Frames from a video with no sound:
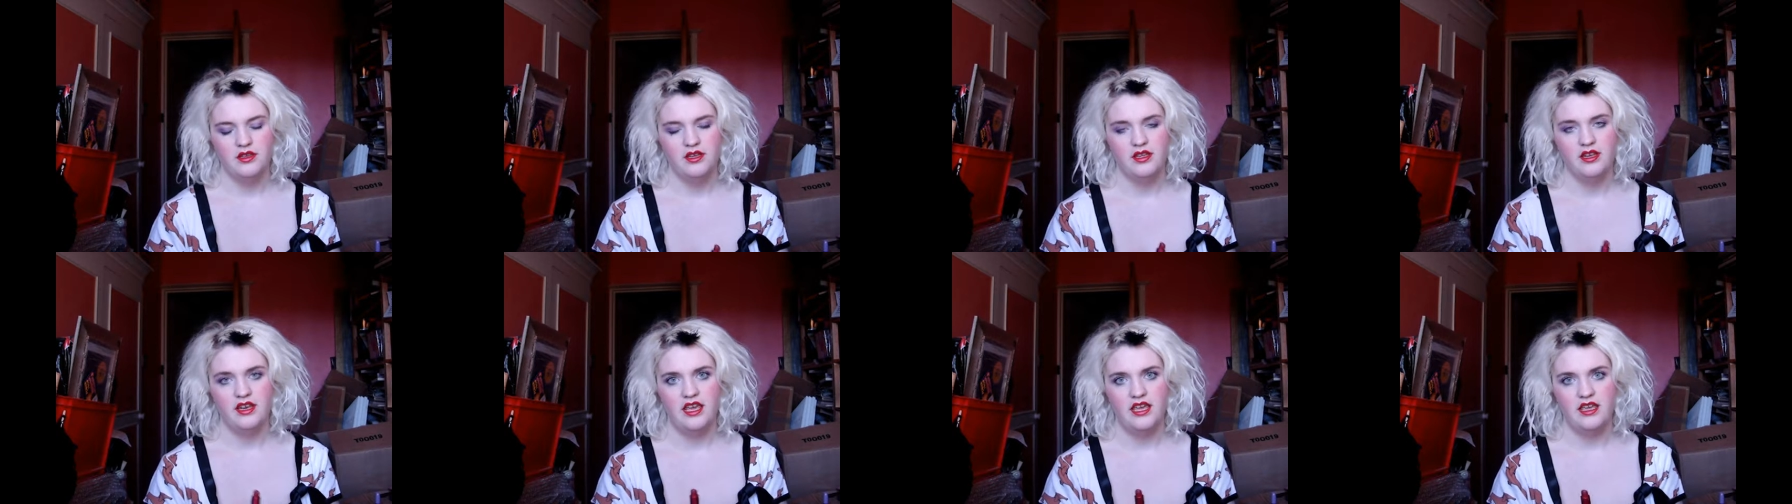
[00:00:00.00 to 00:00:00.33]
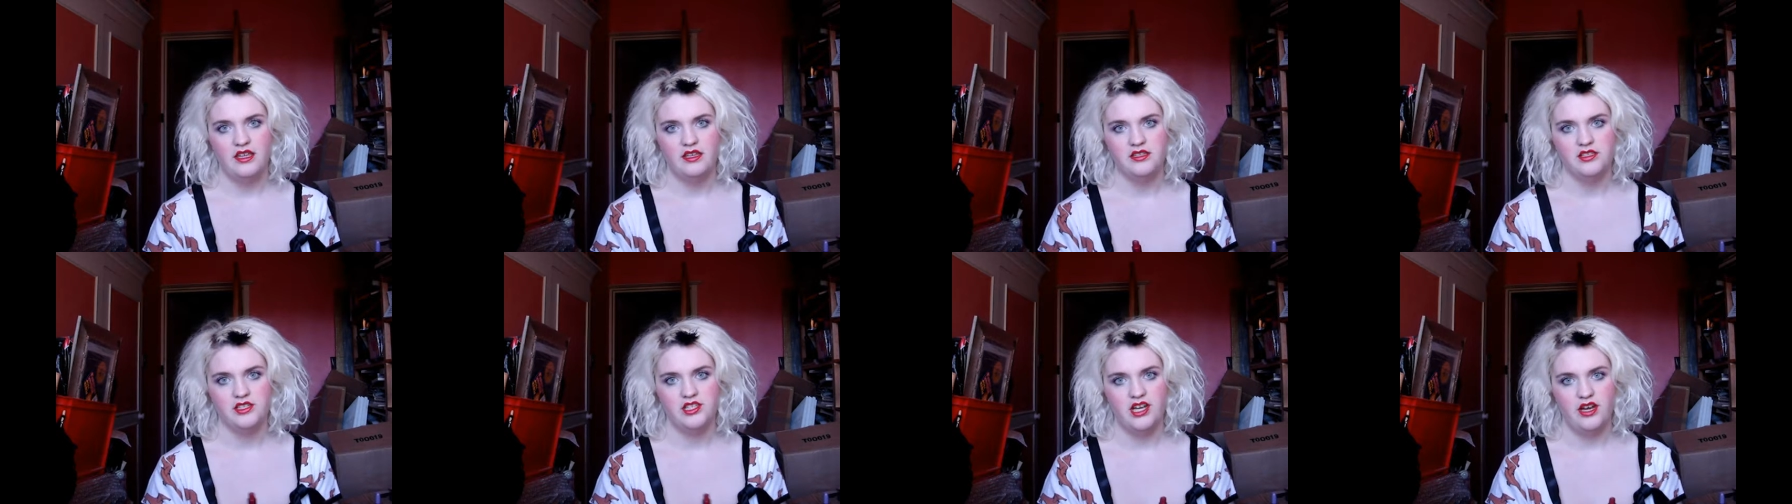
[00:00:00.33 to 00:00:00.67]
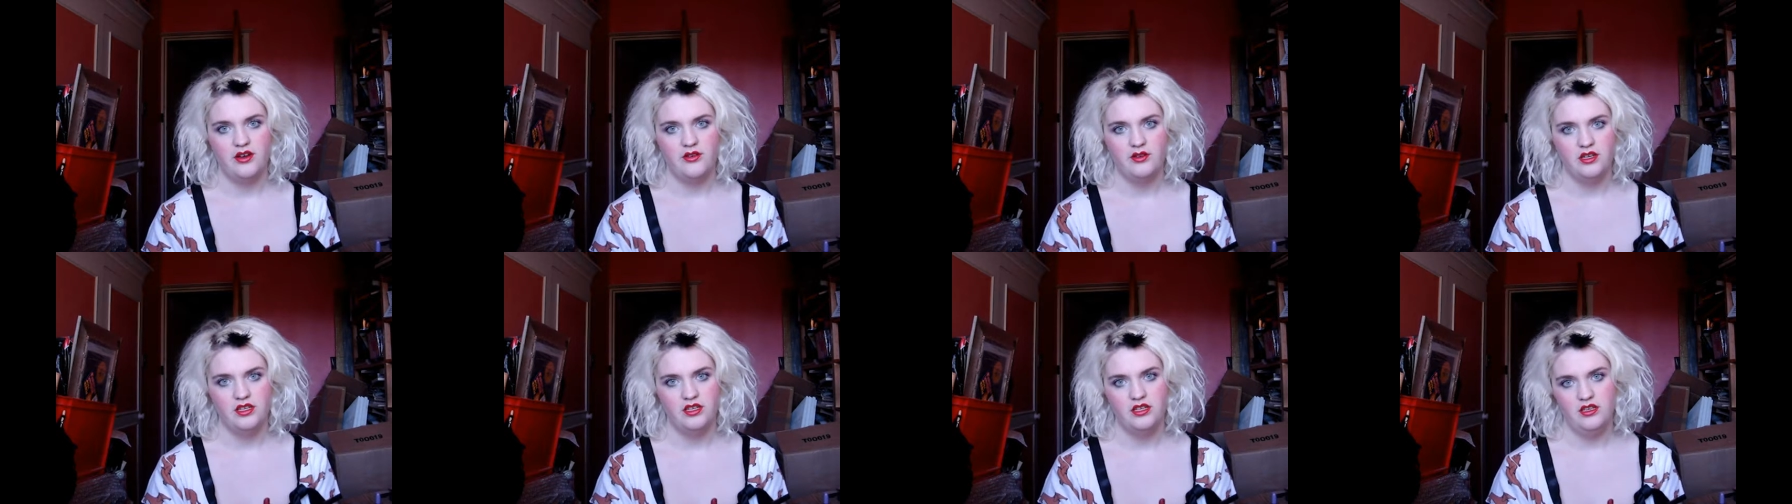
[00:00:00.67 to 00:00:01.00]
an AIDS
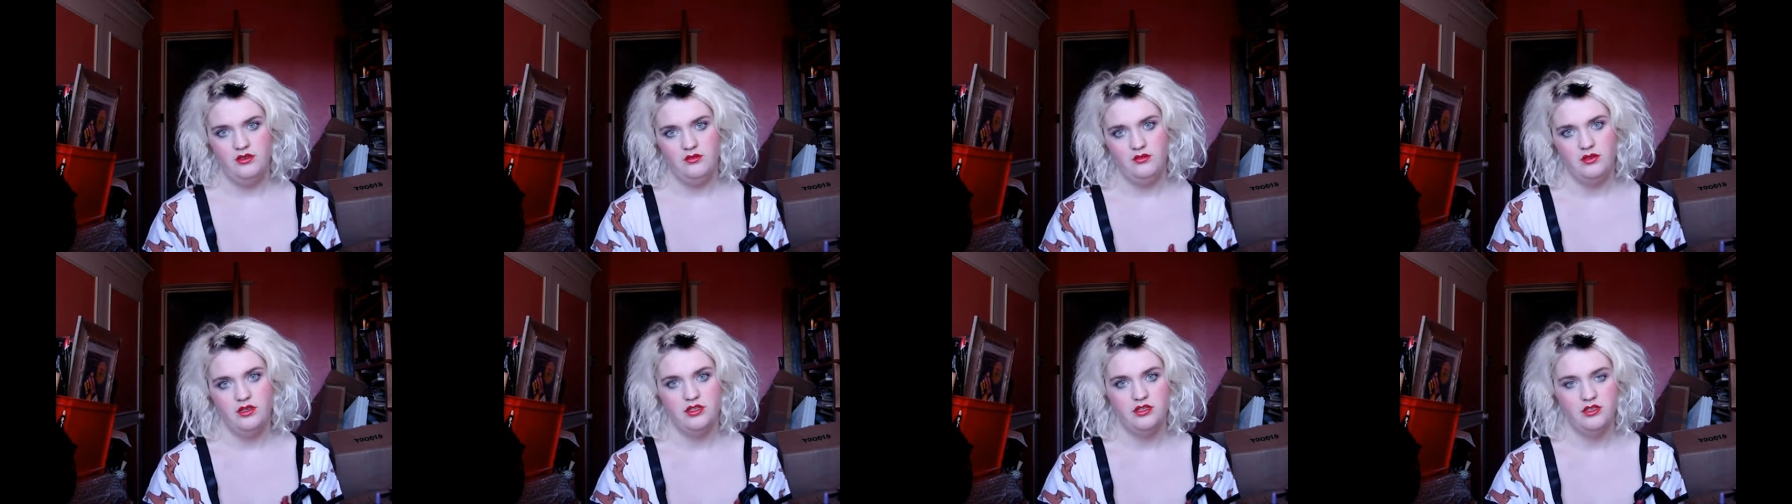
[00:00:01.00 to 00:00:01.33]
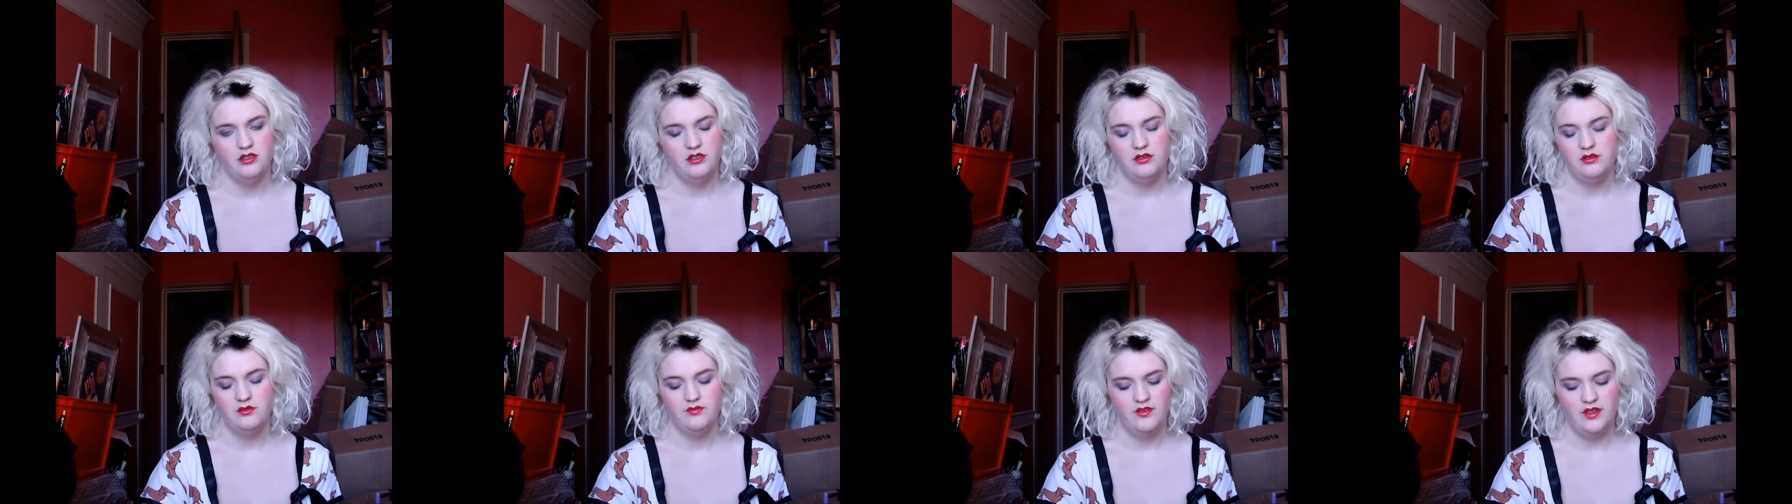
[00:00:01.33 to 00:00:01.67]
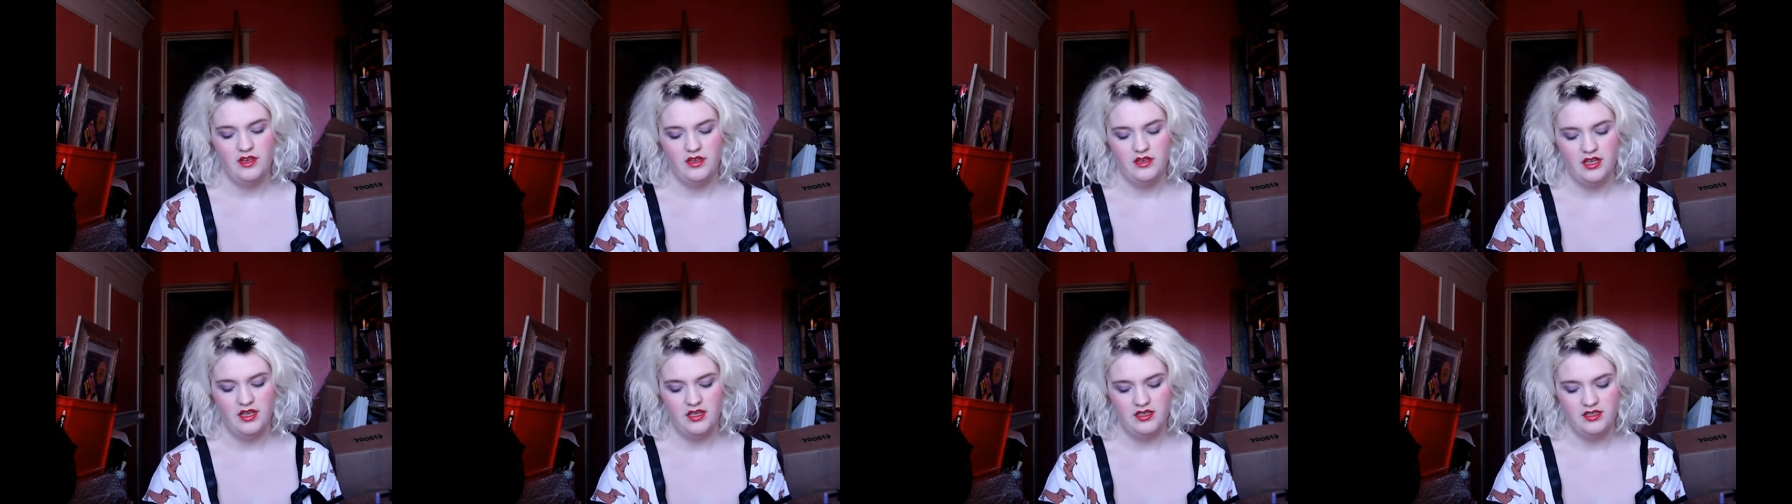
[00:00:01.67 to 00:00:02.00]
charity, which is
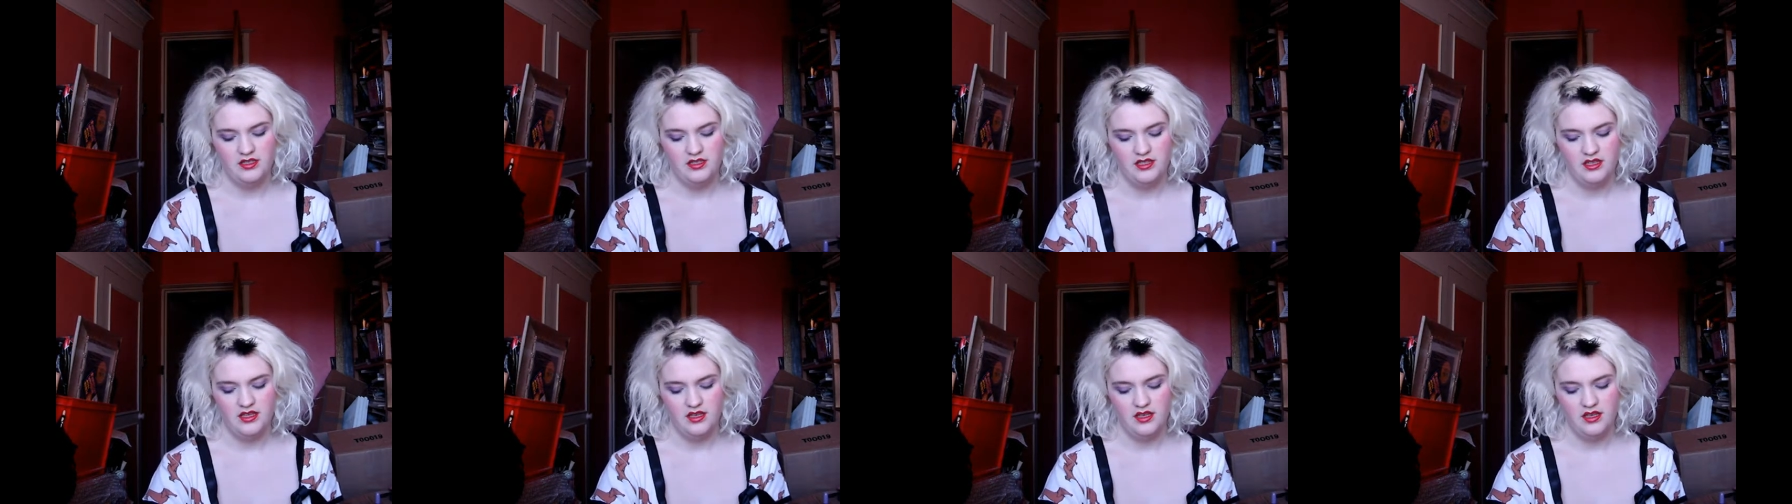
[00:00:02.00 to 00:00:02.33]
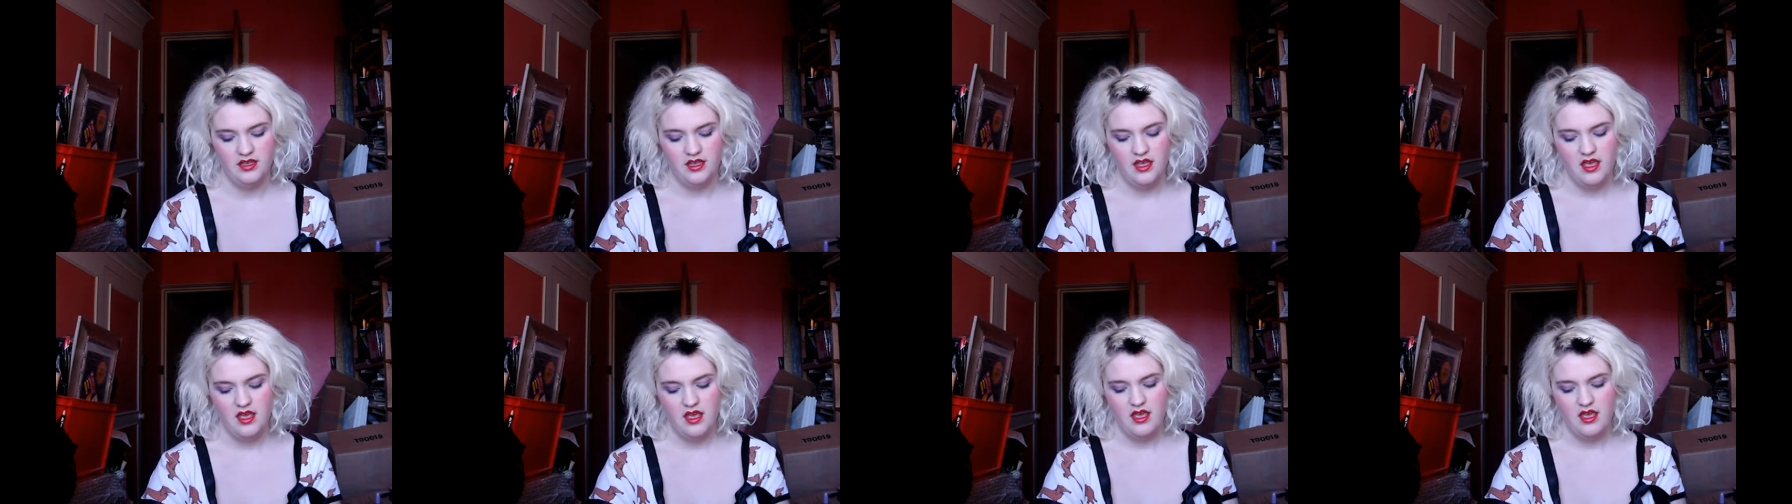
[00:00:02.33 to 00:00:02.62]
fantastic.